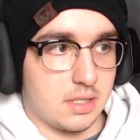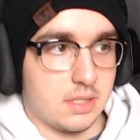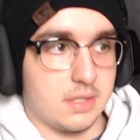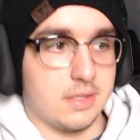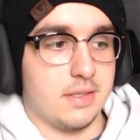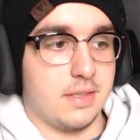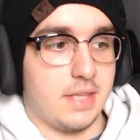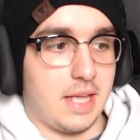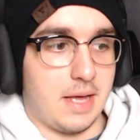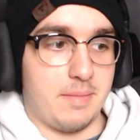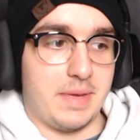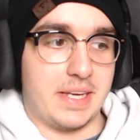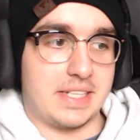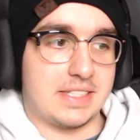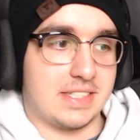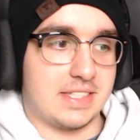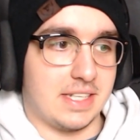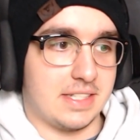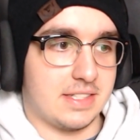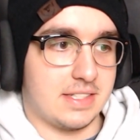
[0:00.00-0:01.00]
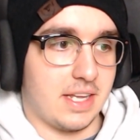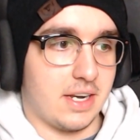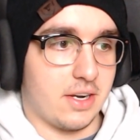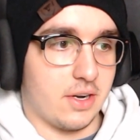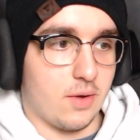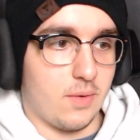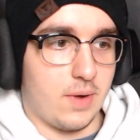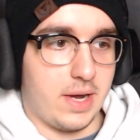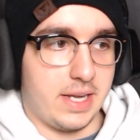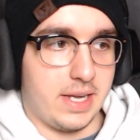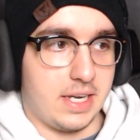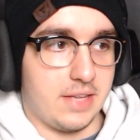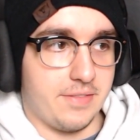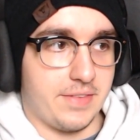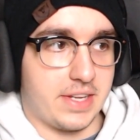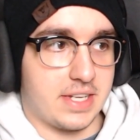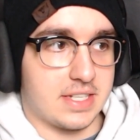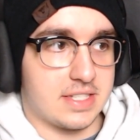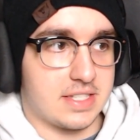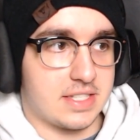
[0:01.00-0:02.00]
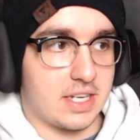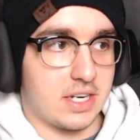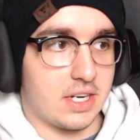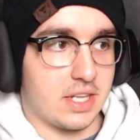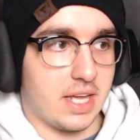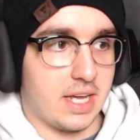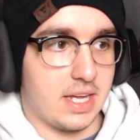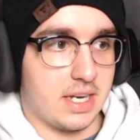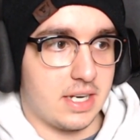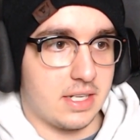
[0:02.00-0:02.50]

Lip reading: That makes sense. I don't know why I didn't even consider that.